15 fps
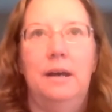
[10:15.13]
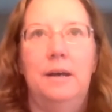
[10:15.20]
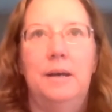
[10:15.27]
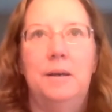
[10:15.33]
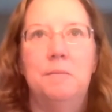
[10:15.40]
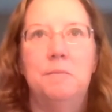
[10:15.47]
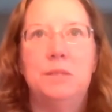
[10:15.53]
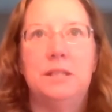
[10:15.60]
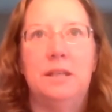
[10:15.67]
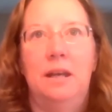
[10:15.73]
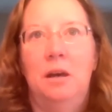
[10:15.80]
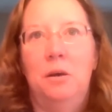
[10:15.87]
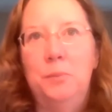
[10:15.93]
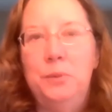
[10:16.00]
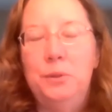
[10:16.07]
um, to
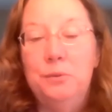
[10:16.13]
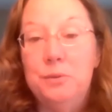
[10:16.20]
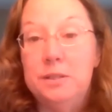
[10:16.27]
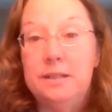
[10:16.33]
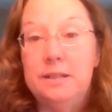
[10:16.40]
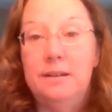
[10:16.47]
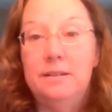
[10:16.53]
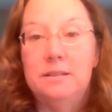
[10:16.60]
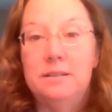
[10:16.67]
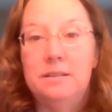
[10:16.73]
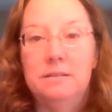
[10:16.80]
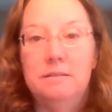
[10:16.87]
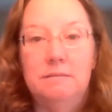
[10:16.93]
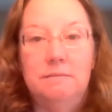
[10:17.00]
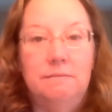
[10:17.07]
help you start
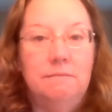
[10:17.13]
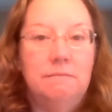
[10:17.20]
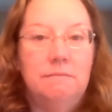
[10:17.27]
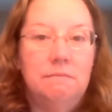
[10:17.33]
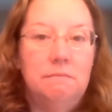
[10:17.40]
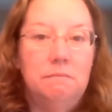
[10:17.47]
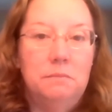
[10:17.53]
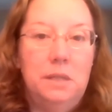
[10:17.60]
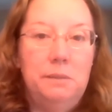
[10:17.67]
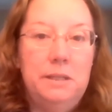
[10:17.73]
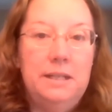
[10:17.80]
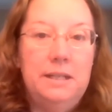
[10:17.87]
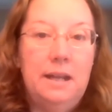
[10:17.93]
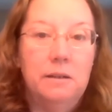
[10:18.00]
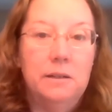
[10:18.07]
to
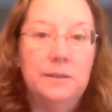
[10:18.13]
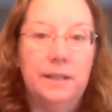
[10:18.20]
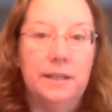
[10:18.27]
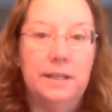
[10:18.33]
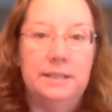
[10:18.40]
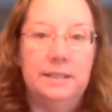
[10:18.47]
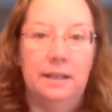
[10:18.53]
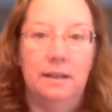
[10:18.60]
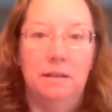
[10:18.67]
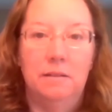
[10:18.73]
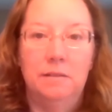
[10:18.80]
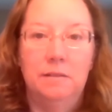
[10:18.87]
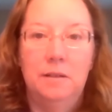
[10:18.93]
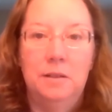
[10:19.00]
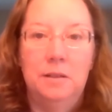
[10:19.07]
maybe narrow that
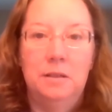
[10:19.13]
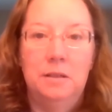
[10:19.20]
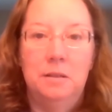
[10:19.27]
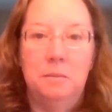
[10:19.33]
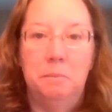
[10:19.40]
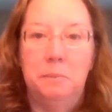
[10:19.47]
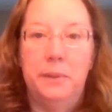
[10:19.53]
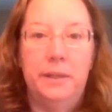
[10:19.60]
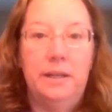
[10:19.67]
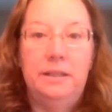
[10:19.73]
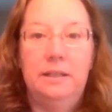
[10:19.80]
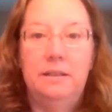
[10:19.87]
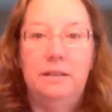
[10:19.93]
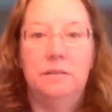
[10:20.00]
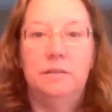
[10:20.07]
down. But I
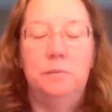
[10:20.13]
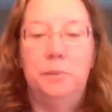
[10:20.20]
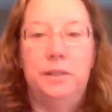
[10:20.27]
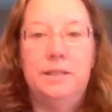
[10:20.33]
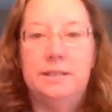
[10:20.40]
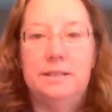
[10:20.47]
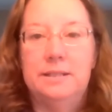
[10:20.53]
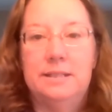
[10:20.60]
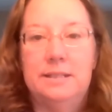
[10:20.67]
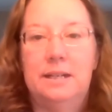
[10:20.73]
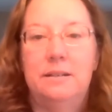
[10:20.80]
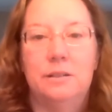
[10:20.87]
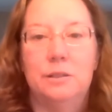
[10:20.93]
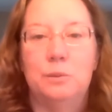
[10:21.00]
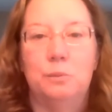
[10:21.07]
think a good place to
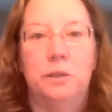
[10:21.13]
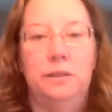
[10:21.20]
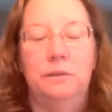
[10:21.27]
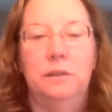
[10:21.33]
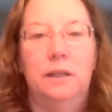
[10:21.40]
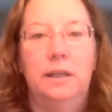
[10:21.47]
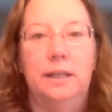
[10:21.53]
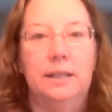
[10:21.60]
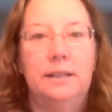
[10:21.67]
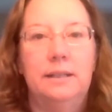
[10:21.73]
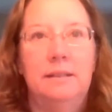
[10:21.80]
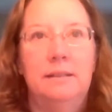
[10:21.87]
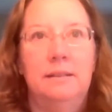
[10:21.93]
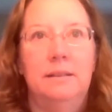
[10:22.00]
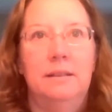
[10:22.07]
start is what you
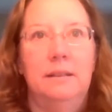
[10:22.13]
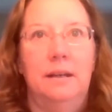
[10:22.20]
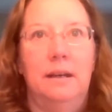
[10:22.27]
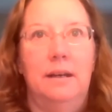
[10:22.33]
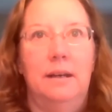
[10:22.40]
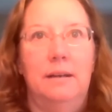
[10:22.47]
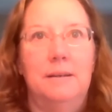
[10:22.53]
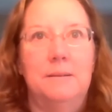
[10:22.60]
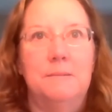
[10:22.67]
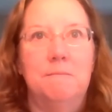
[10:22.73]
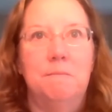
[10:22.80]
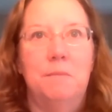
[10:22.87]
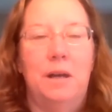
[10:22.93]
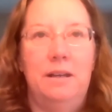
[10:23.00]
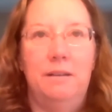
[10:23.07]
like.
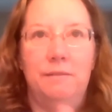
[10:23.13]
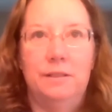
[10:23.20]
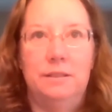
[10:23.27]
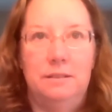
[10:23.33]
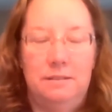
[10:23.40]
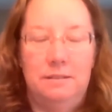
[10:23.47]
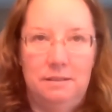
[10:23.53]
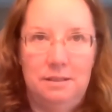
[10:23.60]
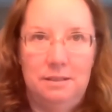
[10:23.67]
Um, I have a